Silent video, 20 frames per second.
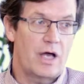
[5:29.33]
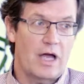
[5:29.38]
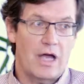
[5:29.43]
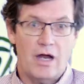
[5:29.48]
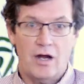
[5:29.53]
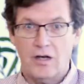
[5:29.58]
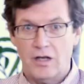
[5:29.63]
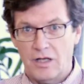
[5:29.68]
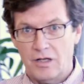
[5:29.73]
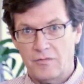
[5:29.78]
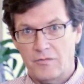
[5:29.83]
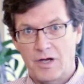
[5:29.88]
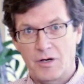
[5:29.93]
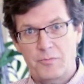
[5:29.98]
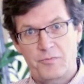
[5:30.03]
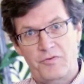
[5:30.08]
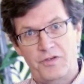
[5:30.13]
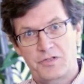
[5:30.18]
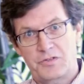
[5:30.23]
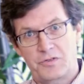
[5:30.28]
a lot of our
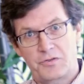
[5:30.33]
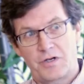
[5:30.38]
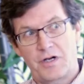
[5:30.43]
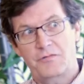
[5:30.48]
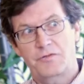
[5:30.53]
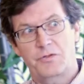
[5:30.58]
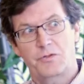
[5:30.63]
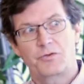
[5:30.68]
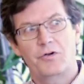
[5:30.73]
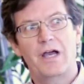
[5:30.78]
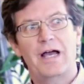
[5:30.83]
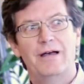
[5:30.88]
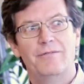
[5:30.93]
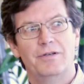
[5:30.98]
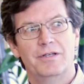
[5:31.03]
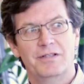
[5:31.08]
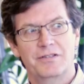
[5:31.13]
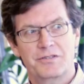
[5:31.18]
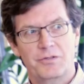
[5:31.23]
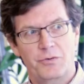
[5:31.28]
professional drivers are
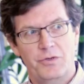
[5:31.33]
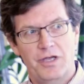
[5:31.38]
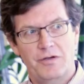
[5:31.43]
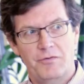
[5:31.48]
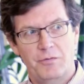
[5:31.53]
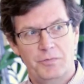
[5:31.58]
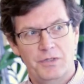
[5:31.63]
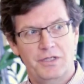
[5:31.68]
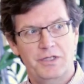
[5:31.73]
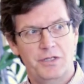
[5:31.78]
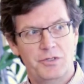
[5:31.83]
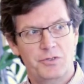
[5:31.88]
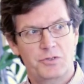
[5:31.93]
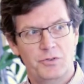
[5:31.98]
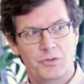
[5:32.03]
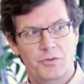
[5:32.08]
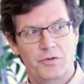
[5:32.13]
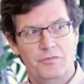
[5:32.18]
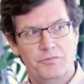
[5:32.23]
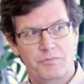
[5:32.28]
driving, so we have a big
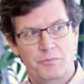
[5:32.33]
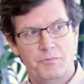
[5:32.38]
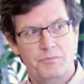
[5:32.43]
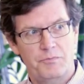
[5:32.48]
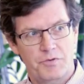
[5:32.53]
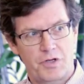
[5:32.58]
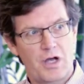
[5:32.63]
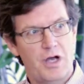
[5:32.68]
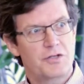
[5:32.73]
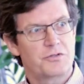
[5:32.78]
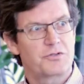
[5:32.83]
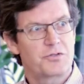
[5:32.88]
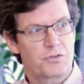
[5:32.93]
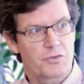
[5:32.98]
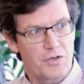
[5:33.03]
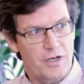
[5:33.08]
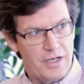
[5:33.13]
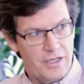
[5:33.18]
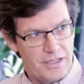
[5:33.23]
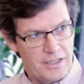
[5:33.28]
issue of
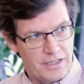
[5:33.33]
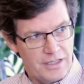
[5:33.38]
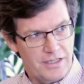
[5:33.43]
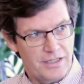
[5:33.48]
concentrating and